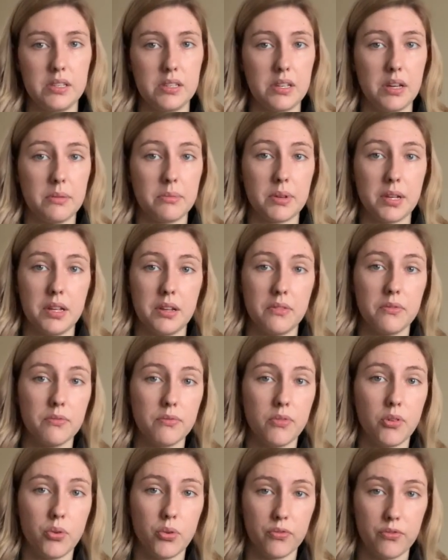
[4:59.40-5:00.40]
kept getting
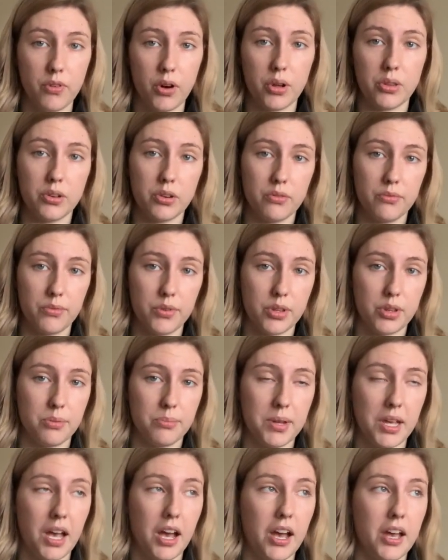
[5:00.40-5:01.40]
farther and further
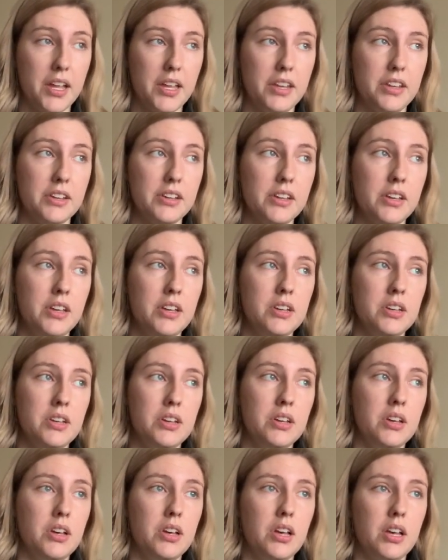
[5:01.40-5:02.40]
behind.
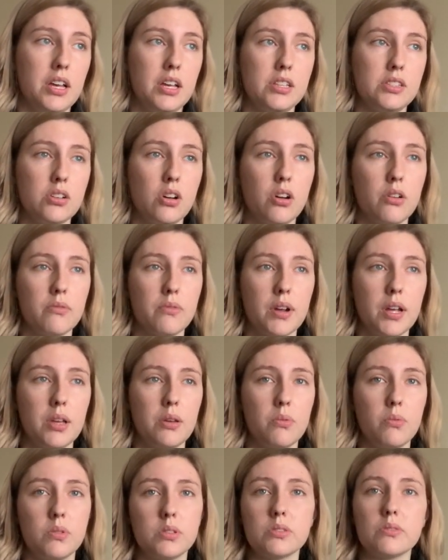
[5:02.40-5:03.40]
Its heart rate
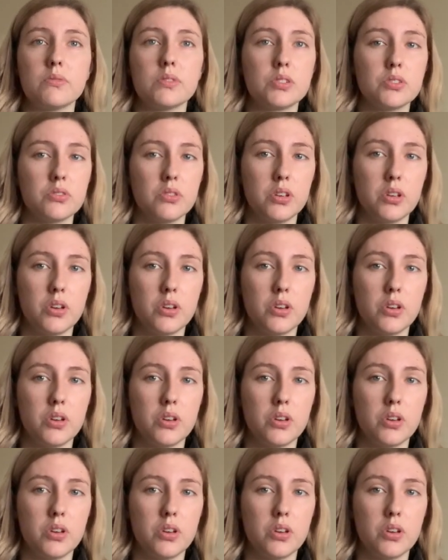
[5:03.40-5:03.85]
was originally